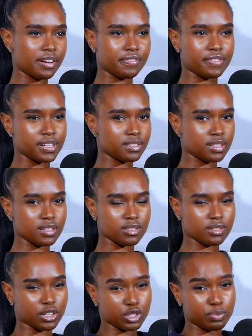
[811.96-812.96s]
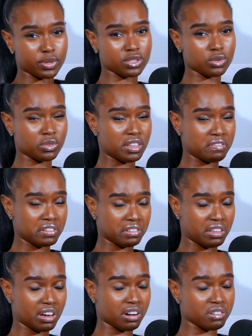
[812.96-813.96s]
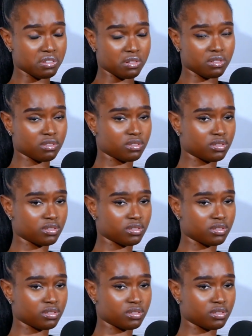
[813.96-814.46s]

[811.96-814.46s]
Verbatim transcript: their faces to express who they feel they are? So.